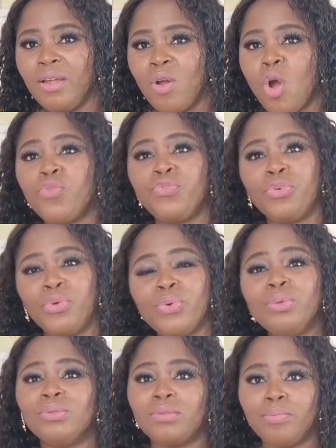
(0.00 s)

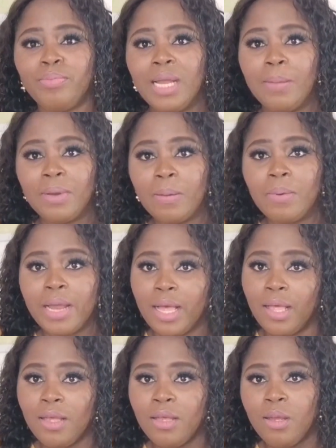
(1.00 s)
Aufgrund, blah, blah, blah.